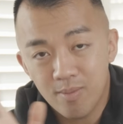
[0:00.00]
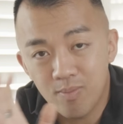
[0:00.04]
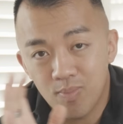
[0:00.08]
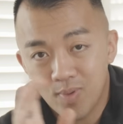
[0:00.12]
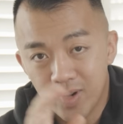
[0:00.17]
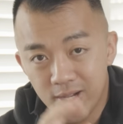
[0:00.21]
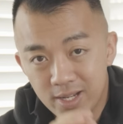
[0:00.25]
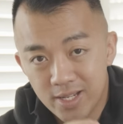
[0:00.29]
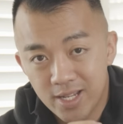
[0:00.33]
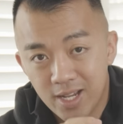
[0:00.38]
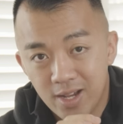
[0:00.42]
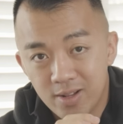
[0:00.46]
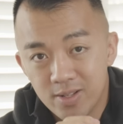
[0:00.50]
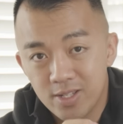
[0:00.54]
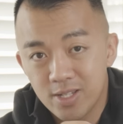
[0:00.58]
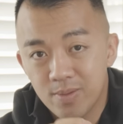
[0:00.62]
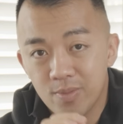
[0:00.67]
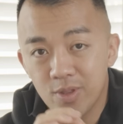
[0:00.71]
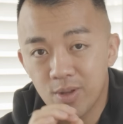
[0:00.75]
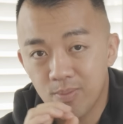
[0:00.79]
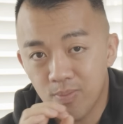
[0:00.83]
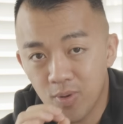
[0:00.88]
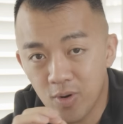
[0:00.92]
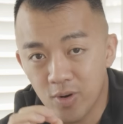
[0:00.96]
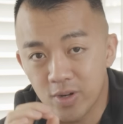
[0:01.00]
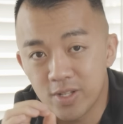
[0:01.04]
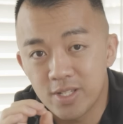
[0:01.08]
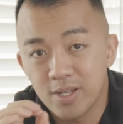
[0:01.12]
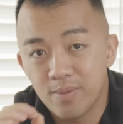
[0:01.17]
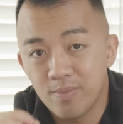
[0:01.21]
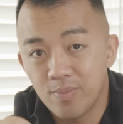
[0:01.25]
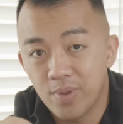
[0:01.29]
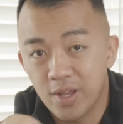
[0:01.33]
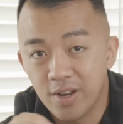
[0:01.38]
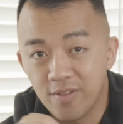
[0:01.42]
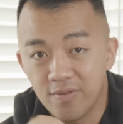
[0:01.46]
of break down some of the perks
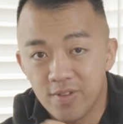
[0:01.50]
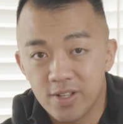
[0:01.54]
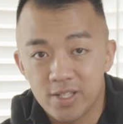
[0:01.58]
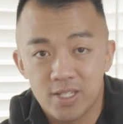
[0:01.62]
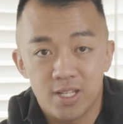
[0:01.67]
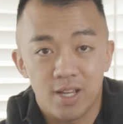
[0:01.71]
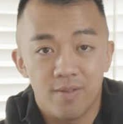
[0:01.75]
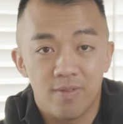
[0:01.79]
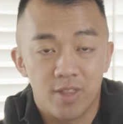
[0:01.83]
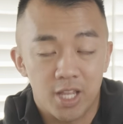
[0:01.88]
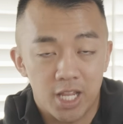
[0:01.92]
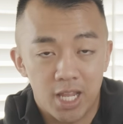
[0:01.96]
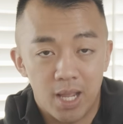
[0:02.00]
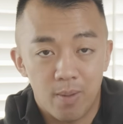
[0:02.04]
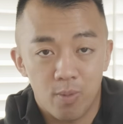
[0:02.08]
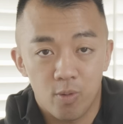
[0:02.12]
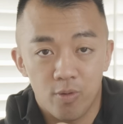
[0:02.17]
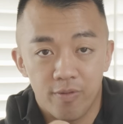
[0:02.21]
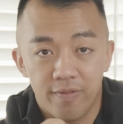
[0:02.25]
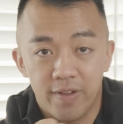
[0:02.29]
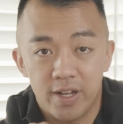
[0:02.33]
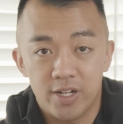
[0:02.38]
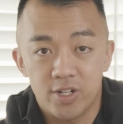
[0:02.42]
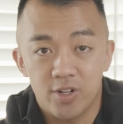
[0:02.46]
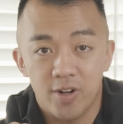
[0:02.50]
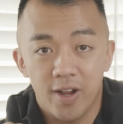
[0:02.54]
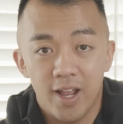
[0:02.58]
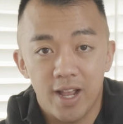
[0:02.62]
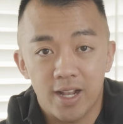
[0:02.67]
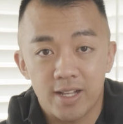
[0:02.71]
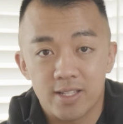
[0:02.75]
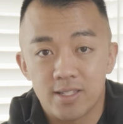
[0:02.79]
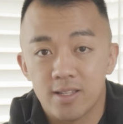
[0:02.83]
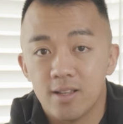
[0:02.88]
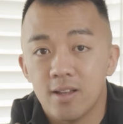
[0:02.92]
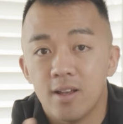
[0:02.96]
and benefits of the Capital One Venture
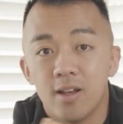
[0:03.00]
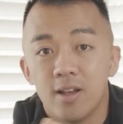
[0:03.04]
X.